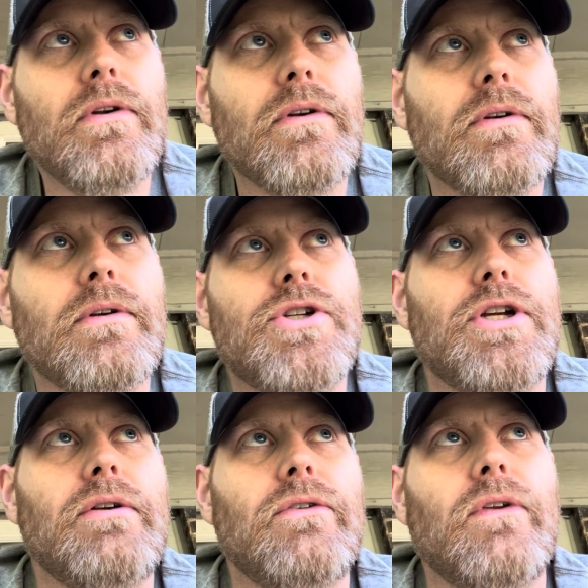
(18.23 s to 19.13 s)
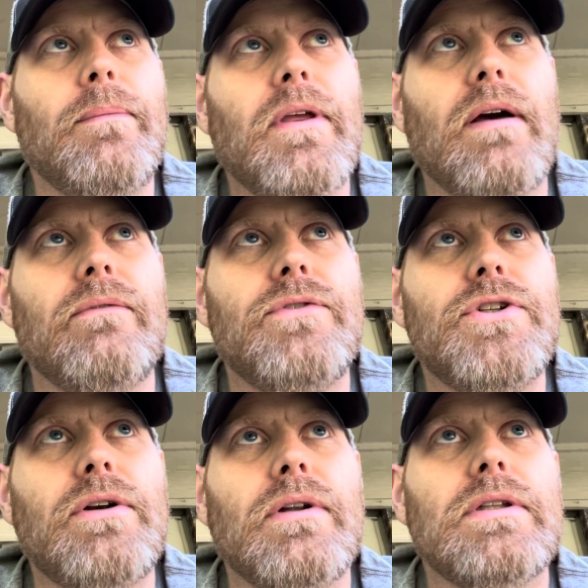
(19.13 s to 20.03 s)
to share something that I've
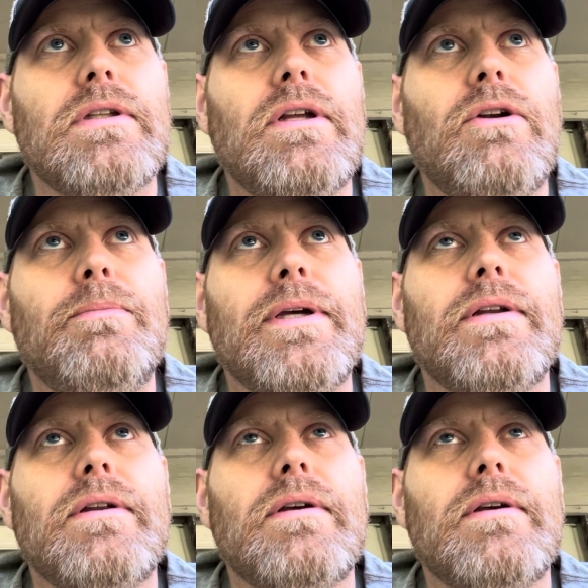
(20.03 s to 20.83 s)
shared a little bit